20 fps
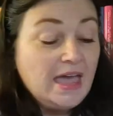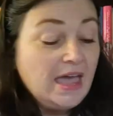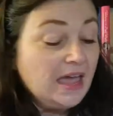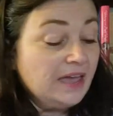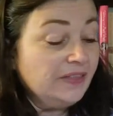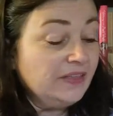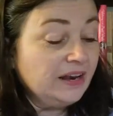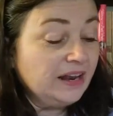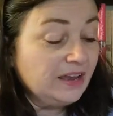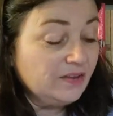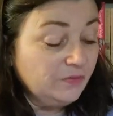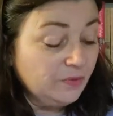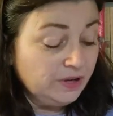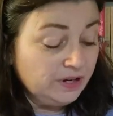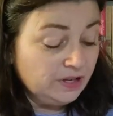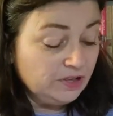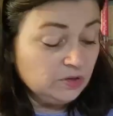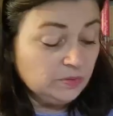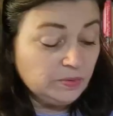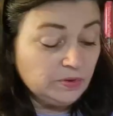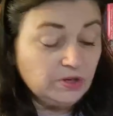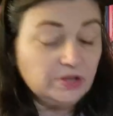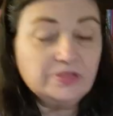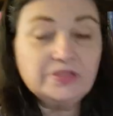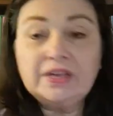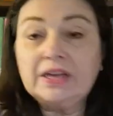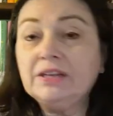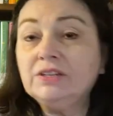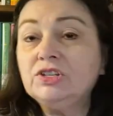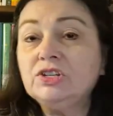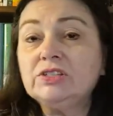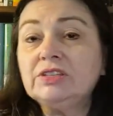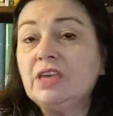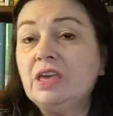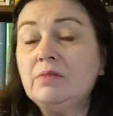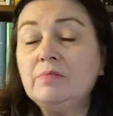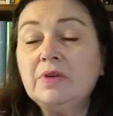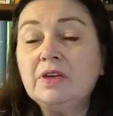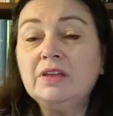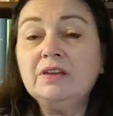And then I have one other book that just
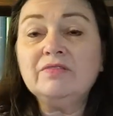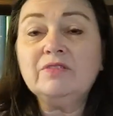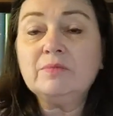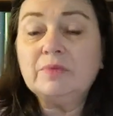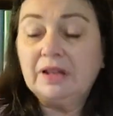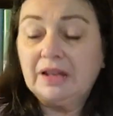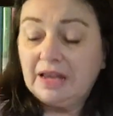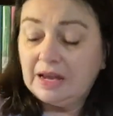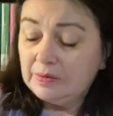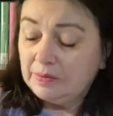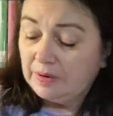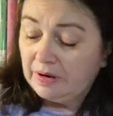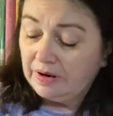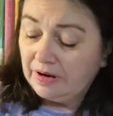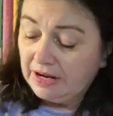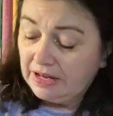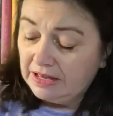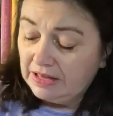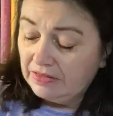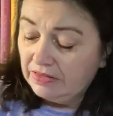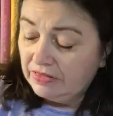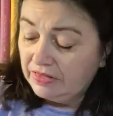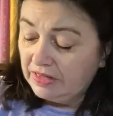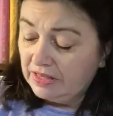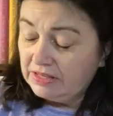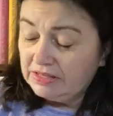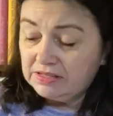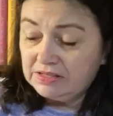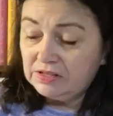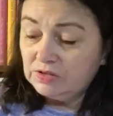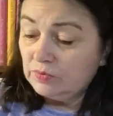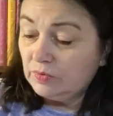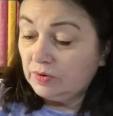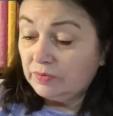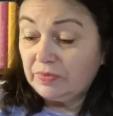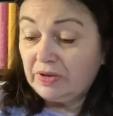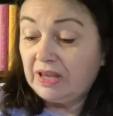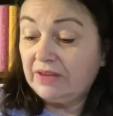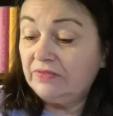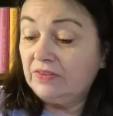came in from the library. This is
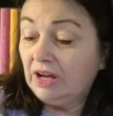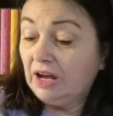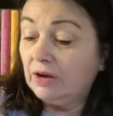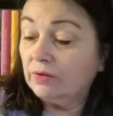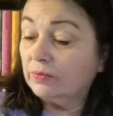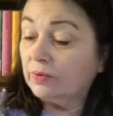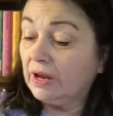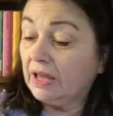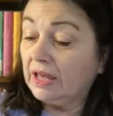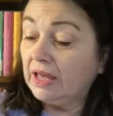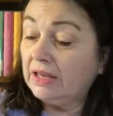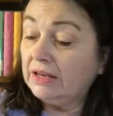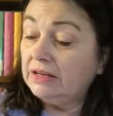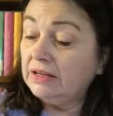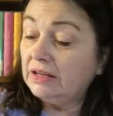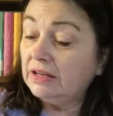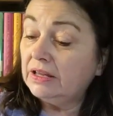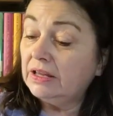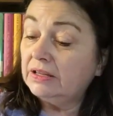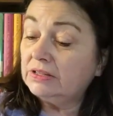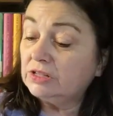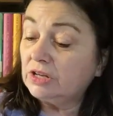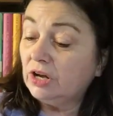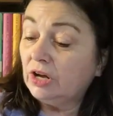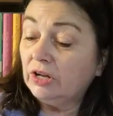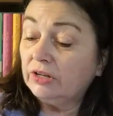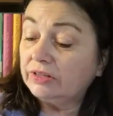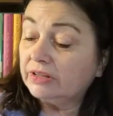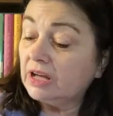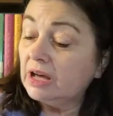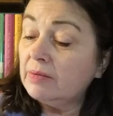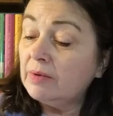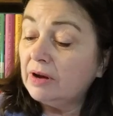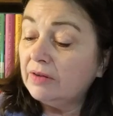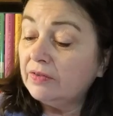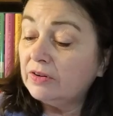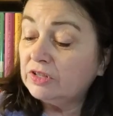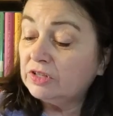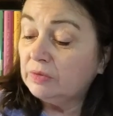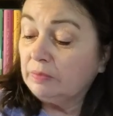one we have not read. It's called Come
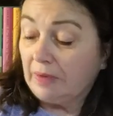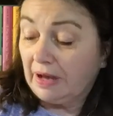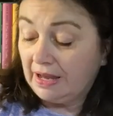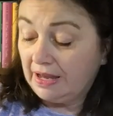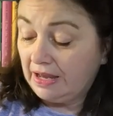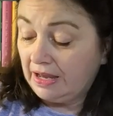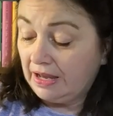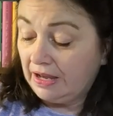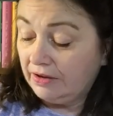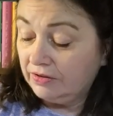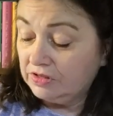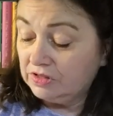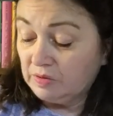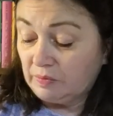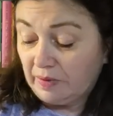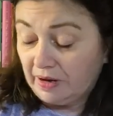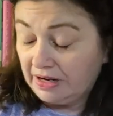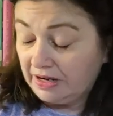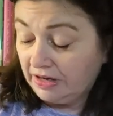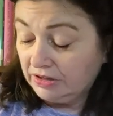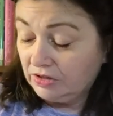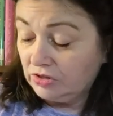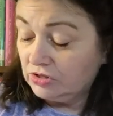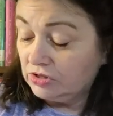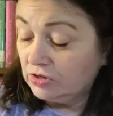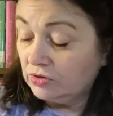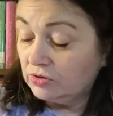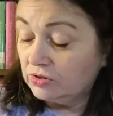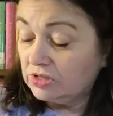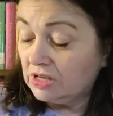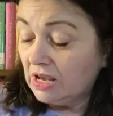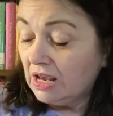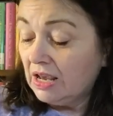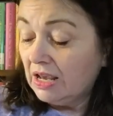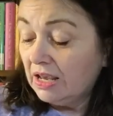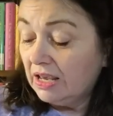Over to My House by Dr. Seuss.